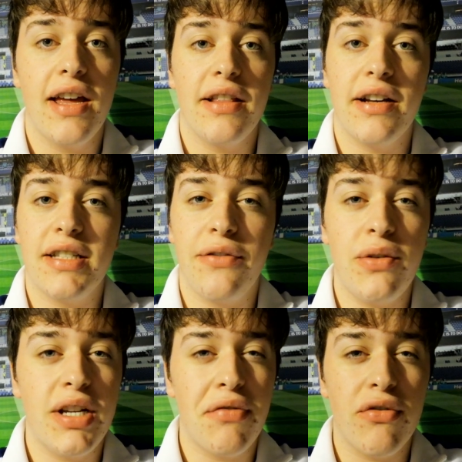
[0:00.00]
There's a
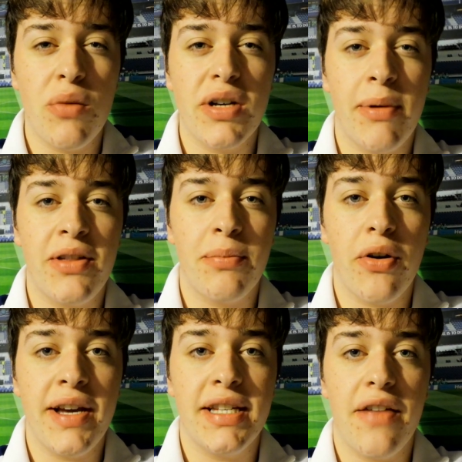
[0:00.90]
few different rumours about the
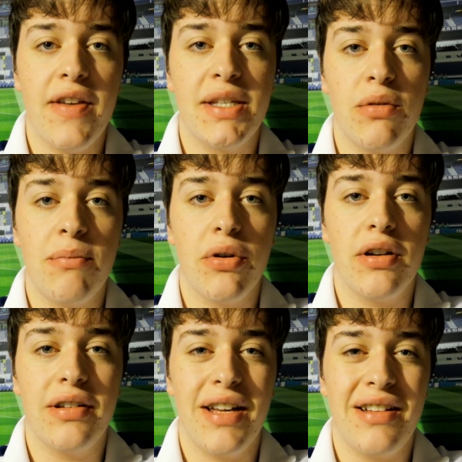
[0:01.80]
price on this one,
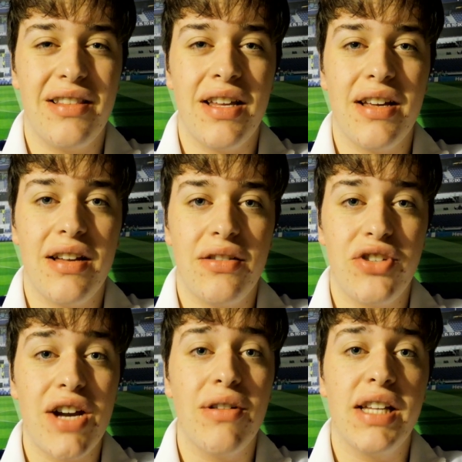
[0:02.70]
but the
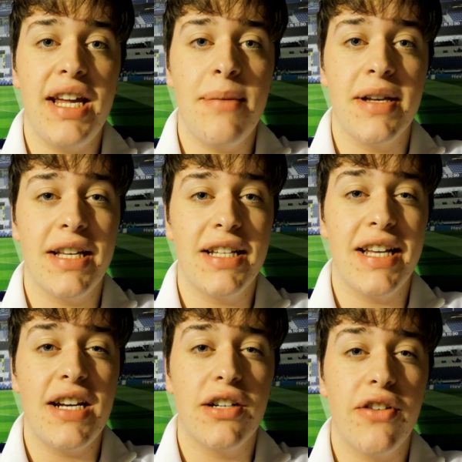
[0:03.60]
general theme is that it's
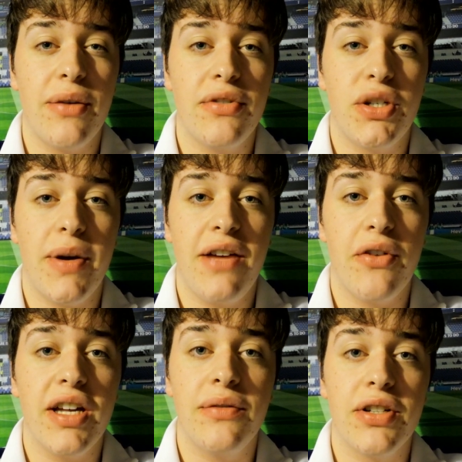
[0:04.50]
in and around
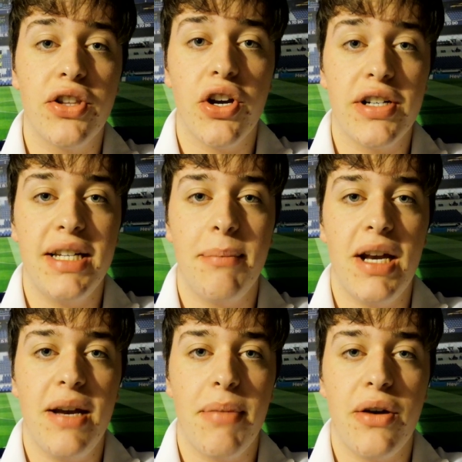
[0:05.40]
£25 to £30
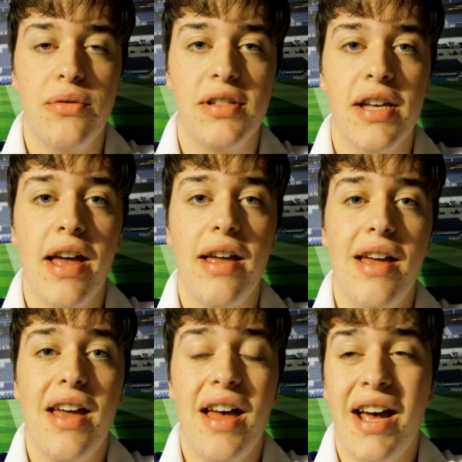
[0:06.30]
million.
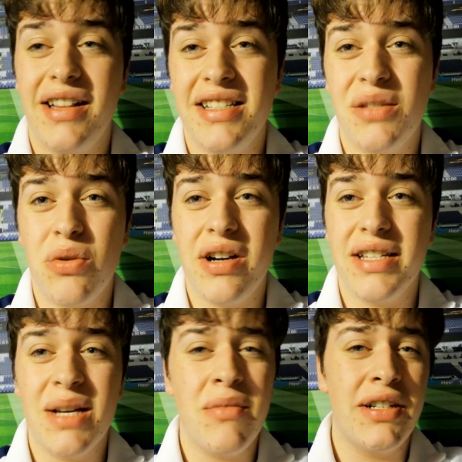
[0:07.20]
This is one
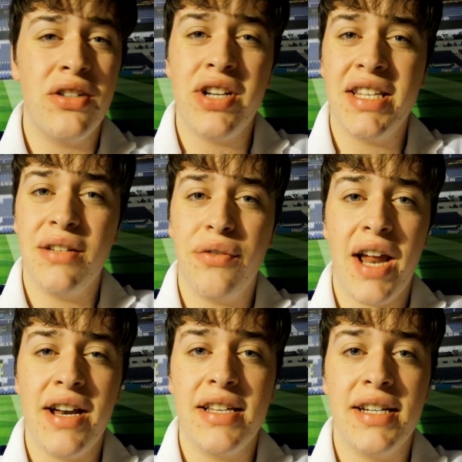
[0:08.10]
similar to the Jedson
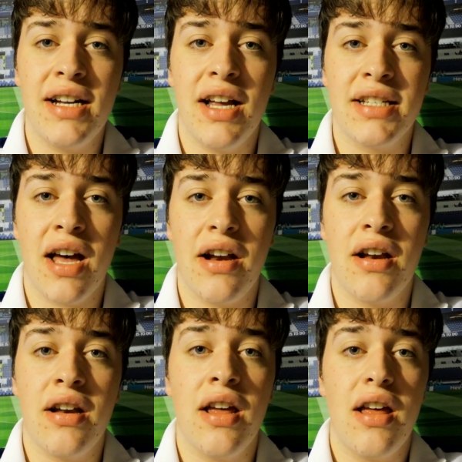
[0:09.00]
Fernandez deal has
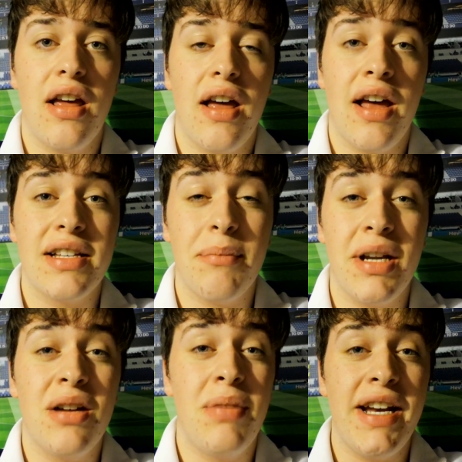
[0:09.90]

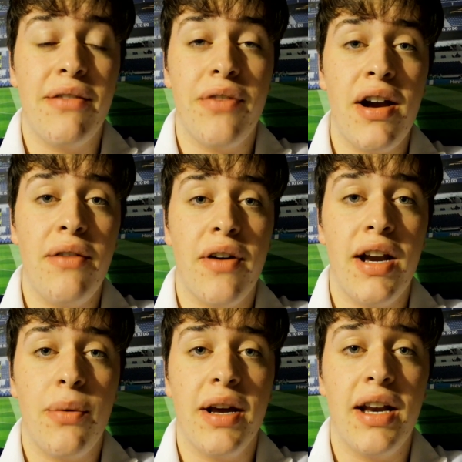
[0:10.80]
been completed
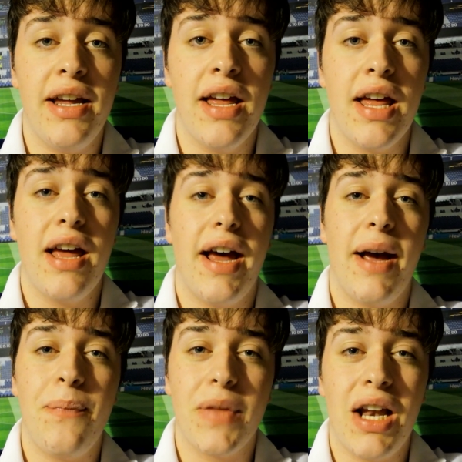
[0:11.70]
fairly quickly.
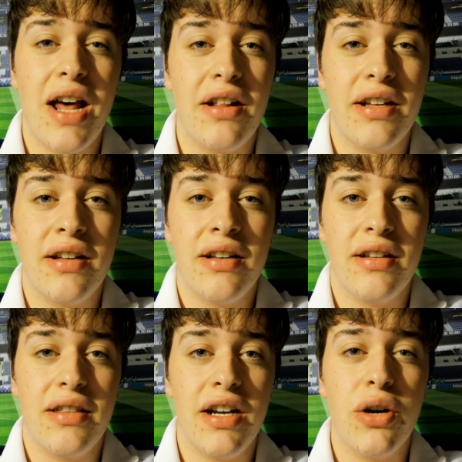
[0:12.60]
A lot of
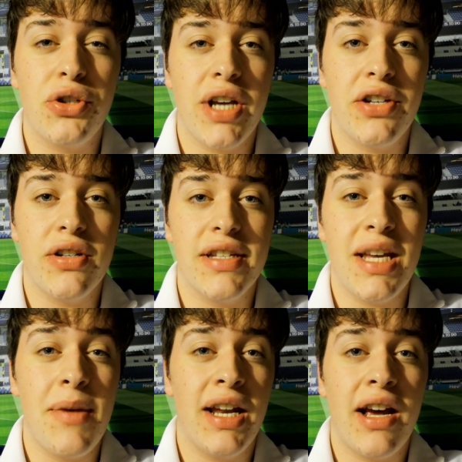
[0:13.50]
the negotiations
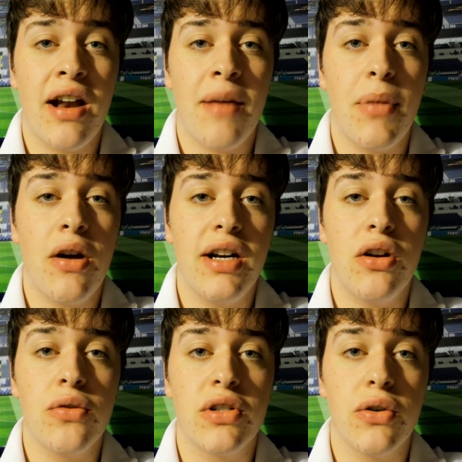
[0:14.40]
seemingly got on behind
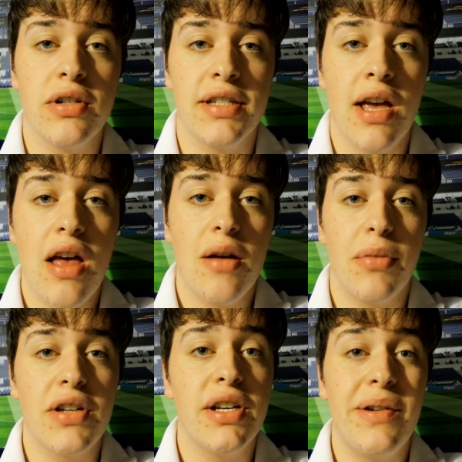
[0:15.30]
closed doors,
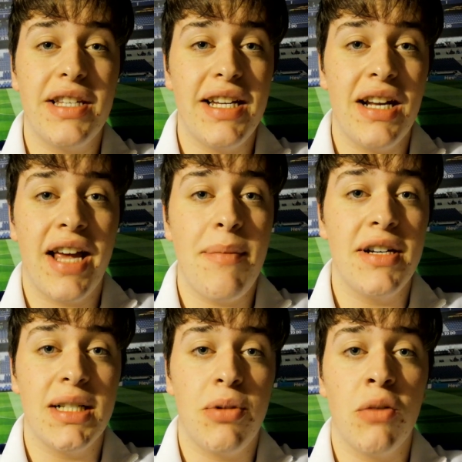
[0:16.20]
but as soon as the deal came
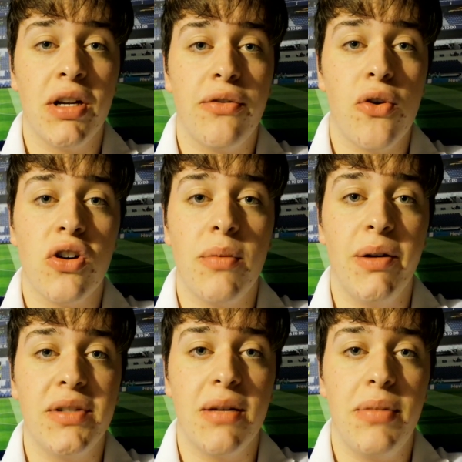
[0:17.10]
into the public forum, it
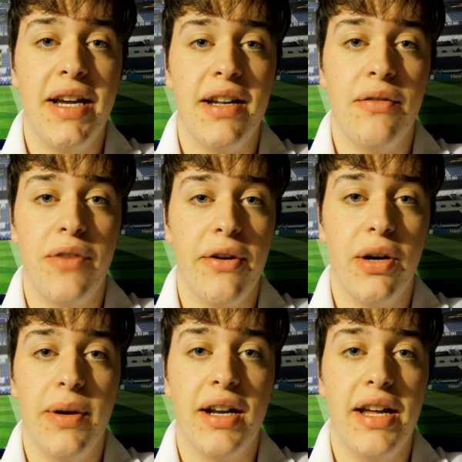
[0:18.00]
was completed very
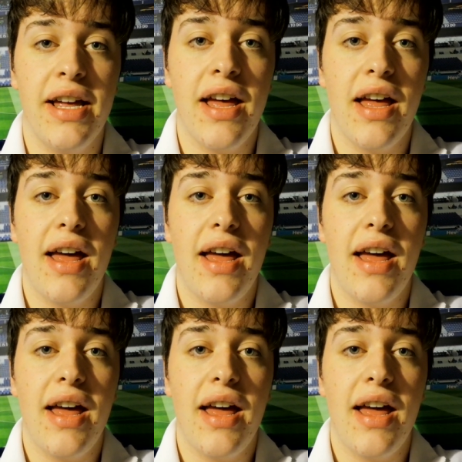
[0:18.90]
quickly.